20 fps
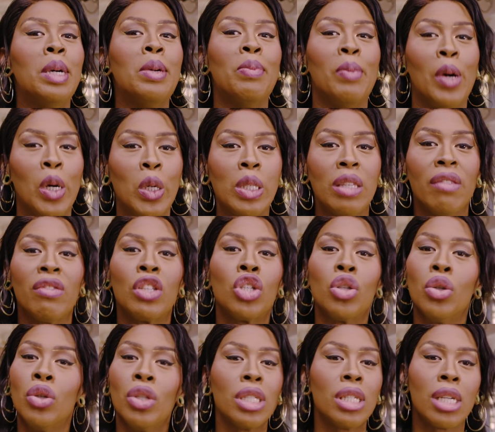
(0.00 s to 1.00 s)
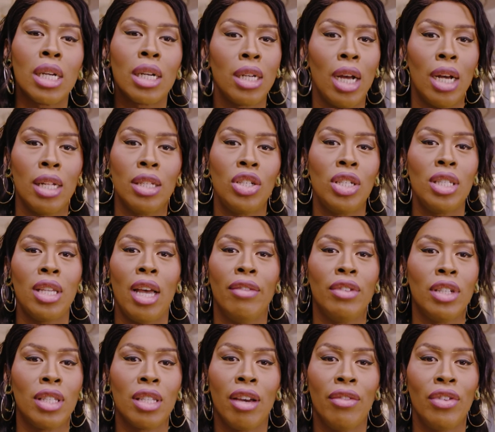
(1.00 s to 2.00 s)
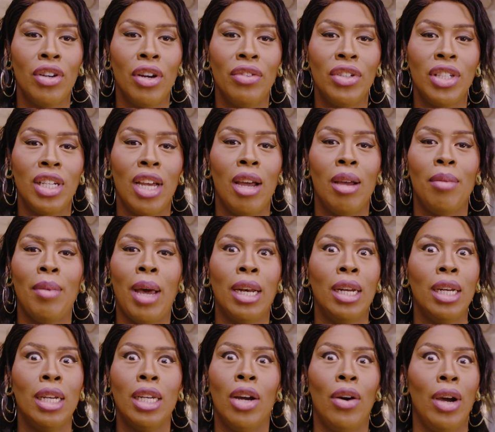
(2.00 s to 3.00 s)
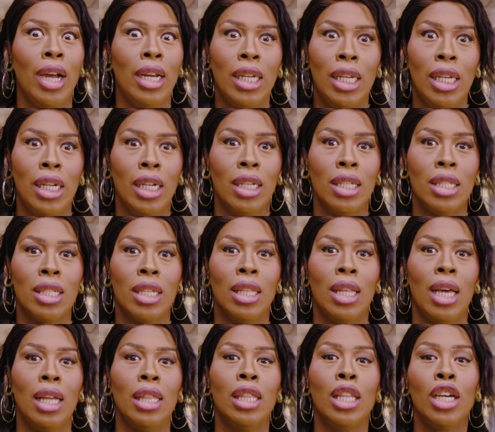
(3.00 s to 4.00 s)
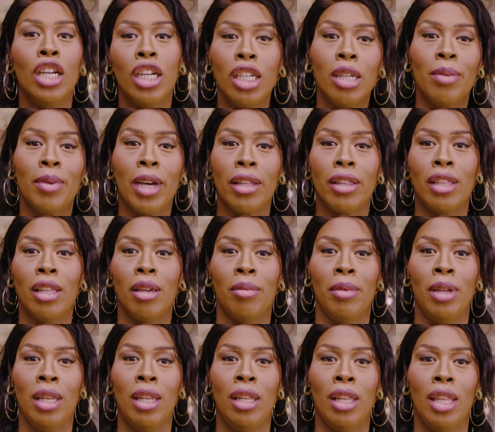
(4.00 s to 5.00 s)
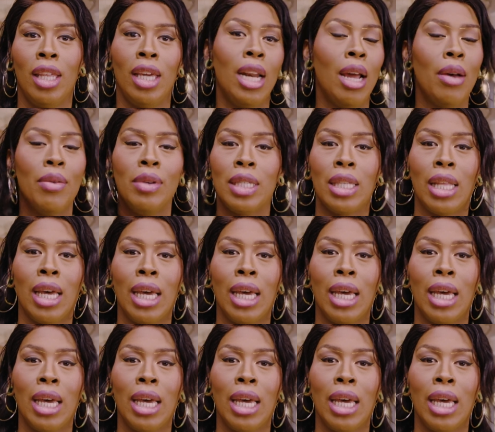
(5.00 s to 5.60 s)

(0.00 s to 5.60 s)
Most of the tools and technologies I've discovered over time, I didn't know I needed until I learned about them. And then I was